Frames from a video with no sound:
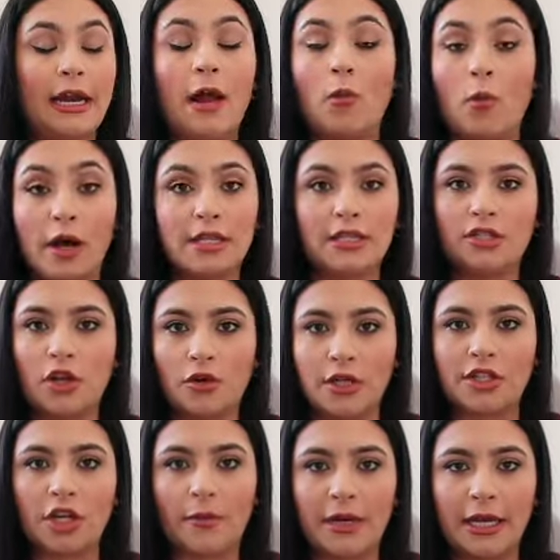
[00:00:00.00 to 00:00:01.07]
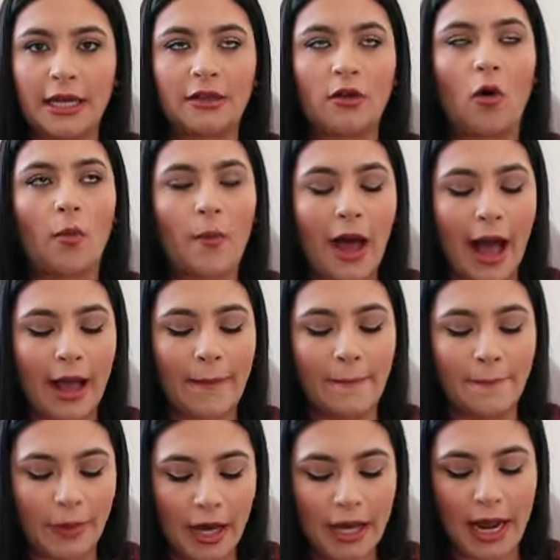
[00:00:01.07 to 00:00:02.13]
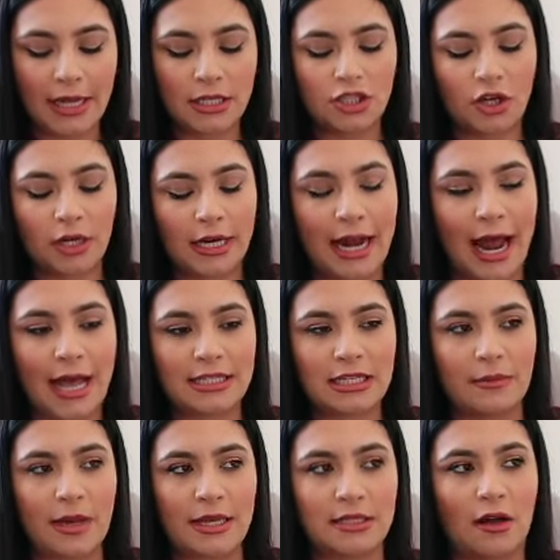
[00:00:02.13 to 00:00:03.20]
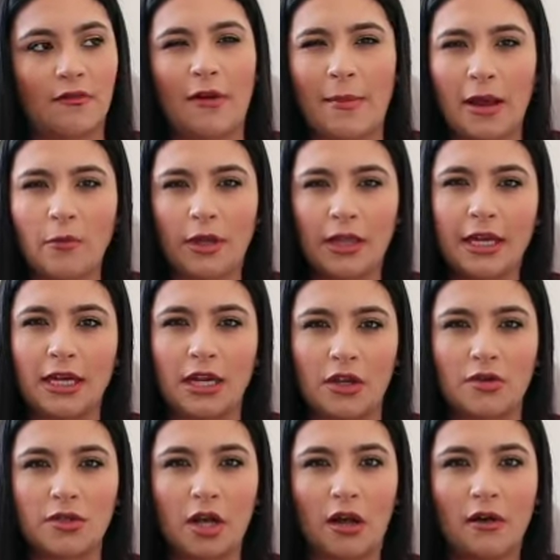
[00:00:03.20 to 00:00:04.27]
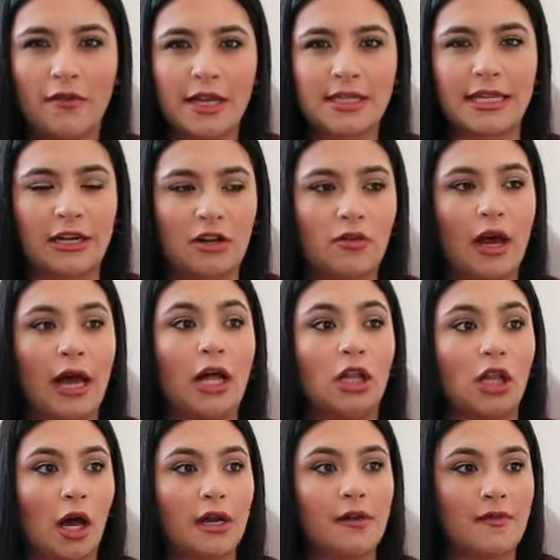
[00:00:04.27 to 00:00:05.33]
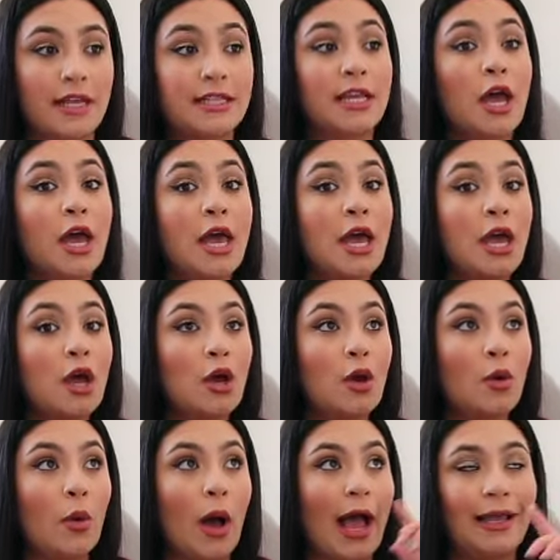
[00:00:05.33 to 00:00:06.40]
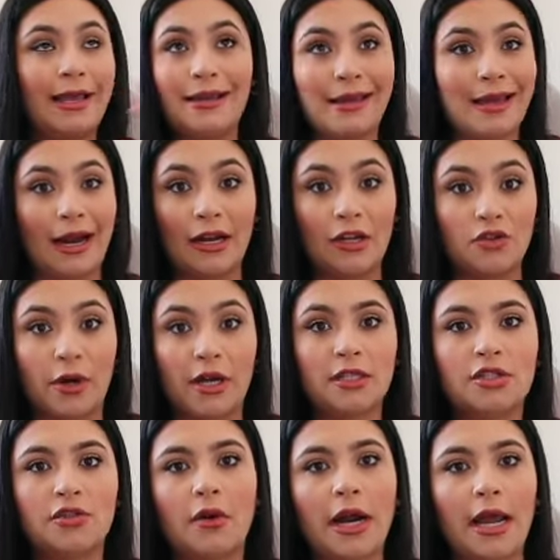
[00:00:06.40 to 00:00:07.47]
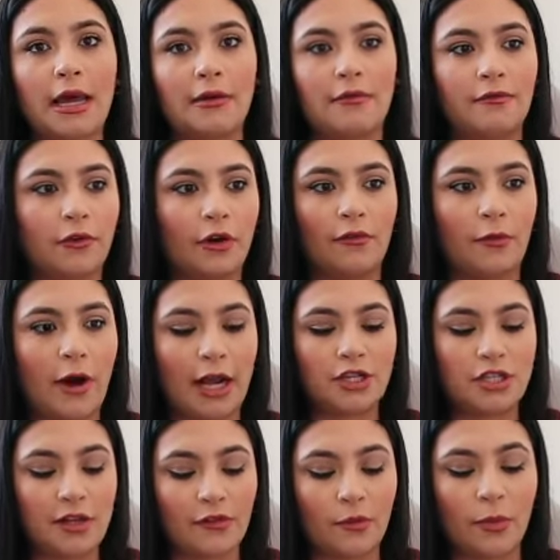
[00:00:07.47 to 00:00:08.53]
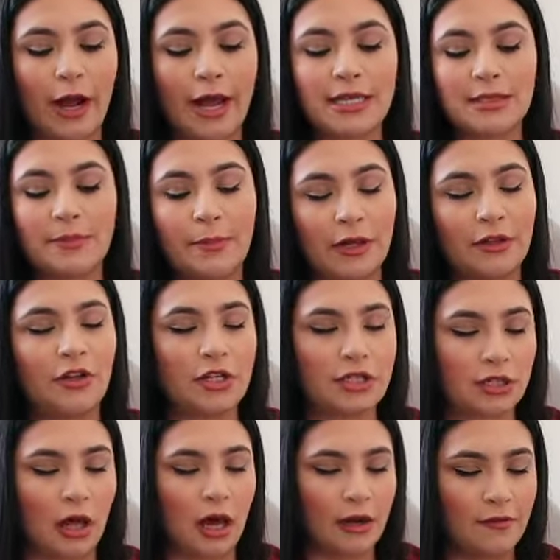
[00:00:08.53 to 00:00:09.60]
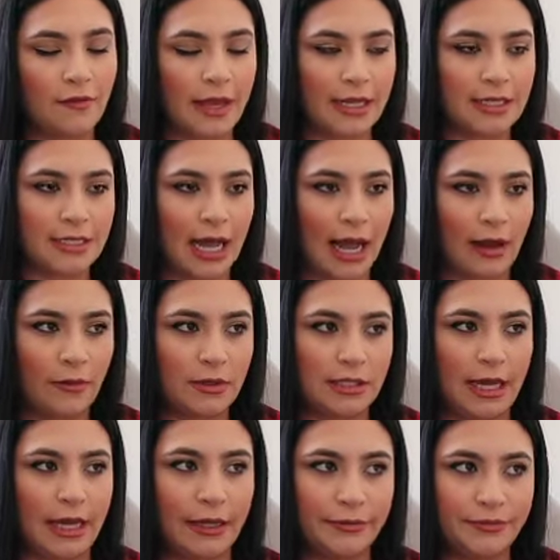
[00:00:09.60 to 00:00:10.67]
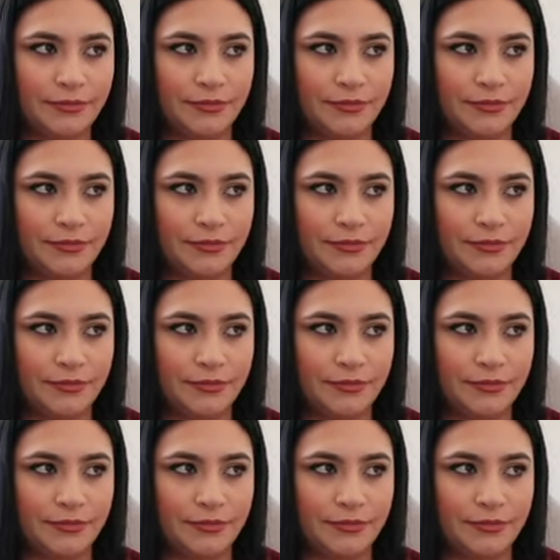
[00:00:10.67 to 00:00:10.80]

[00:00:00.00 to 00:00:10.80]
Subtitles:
and I was so determined to get the whole pack, but I started asking myself, am I really gonna use all of this? I know that a lot of this I can get at a drugstore and for a fraction of the price, but there's a lot of things that I was like,